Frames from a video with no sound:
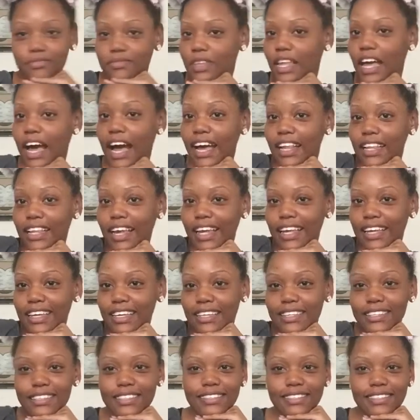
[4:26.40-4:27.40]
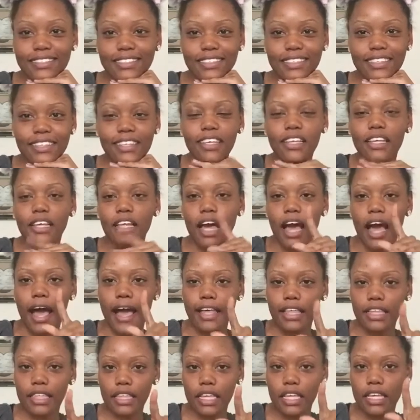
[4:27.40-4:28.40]
I like it. I
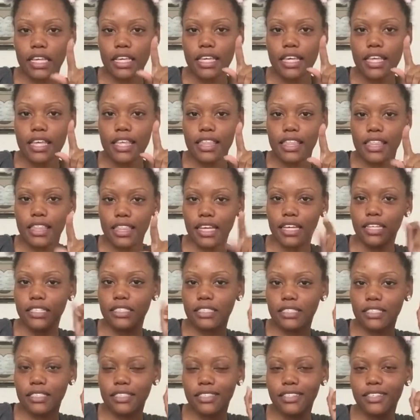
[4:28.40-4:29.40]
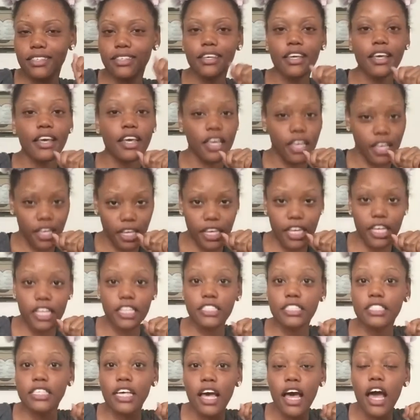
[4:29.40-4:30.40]
think this
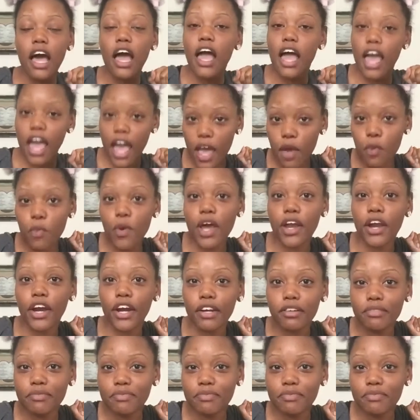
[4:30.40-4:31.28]
is a winner.